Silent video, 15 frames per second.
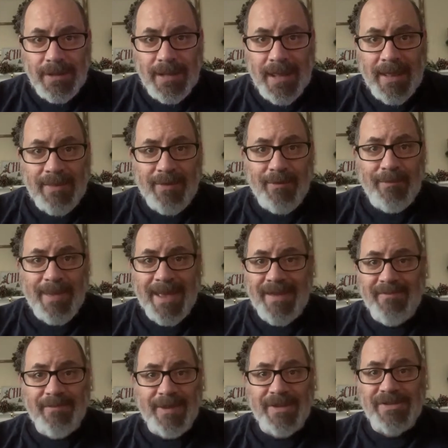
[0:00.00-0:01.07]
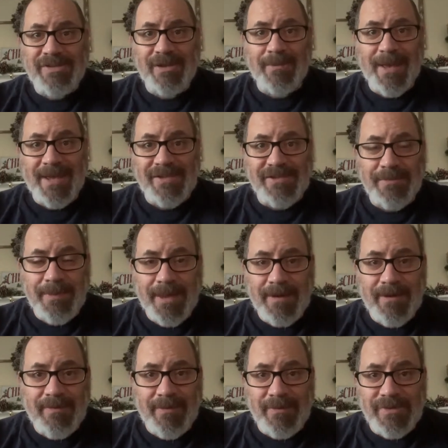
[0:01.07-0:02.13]
and there may have been some
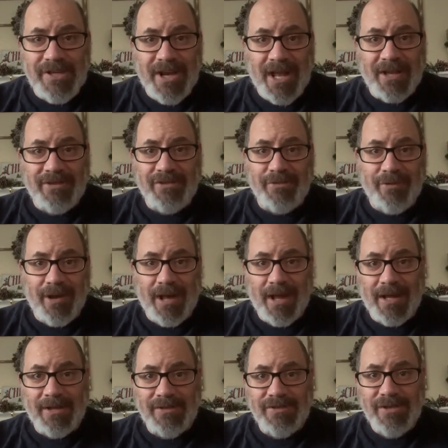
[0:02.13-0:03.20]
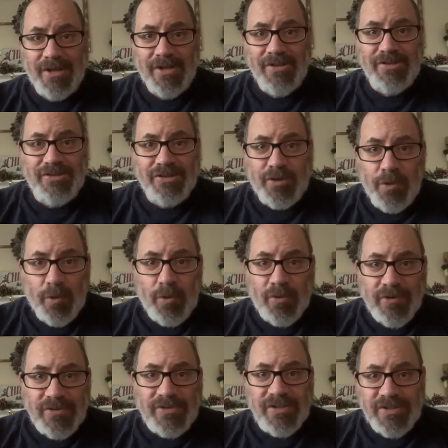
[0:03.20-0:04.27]
estimated, there was an entourage,
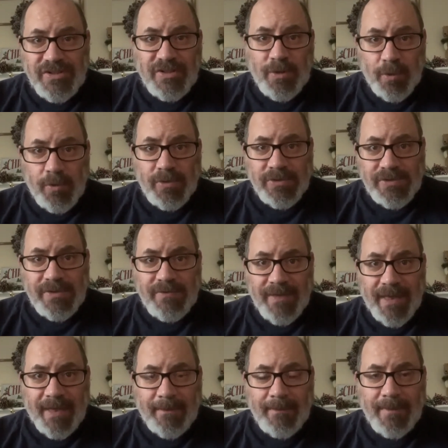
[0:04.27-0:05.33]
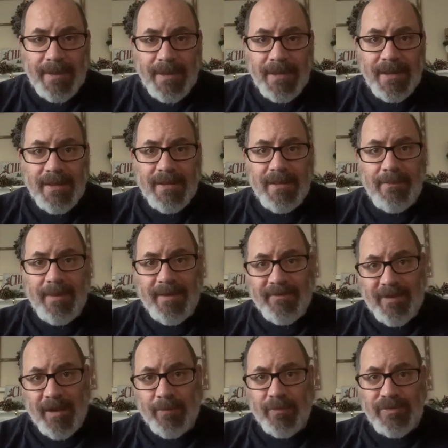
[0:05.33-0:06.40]
scores and scores of them that may have
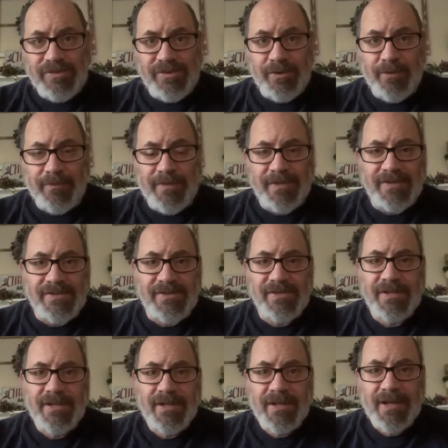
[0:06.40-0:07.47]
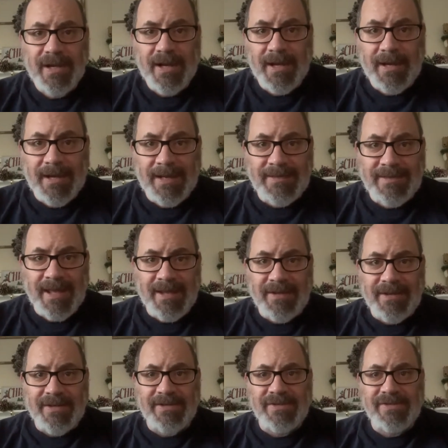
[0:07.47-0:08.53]
come with servants,
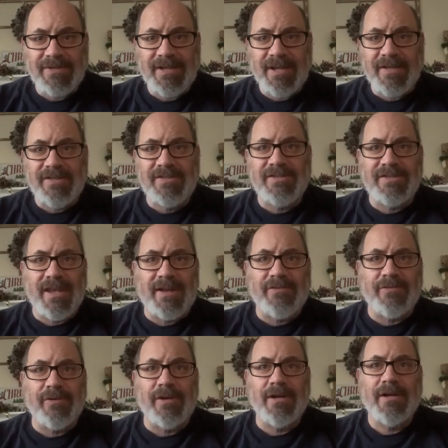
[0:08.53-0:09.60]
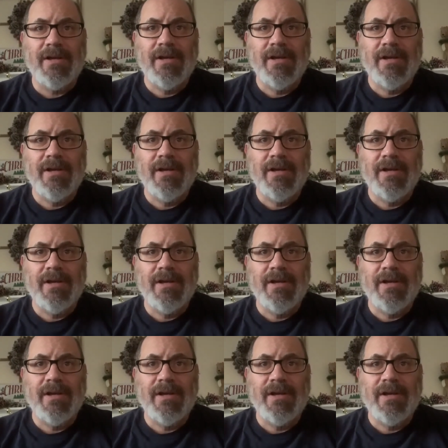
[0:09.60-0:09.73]
attendants, etc.